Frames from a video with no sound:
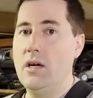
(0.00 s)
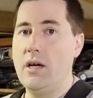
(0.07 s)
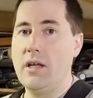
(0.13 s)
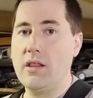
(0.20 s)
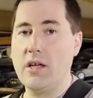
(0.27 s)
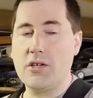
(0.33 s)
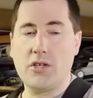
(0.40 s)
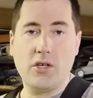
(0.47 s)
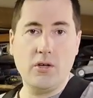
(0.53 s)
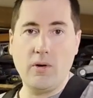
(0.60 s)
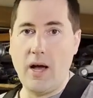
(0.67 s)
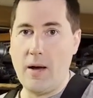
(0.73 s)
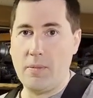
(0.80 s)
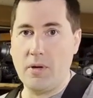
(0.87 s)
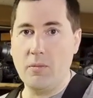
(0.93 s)
unless you
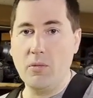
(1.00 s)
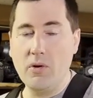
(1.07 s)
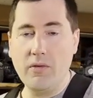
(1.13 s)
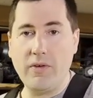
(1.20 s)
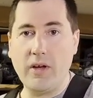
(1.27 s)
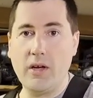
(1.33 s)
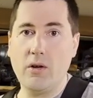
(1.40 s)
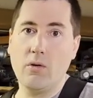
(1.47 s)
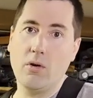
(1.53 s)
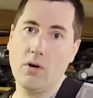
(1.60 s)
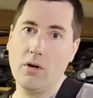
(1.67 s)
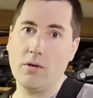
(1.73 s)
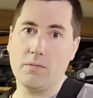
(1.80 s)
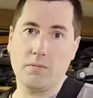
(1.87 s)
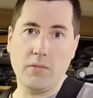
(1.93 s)
happen to move it
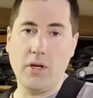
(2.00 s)
or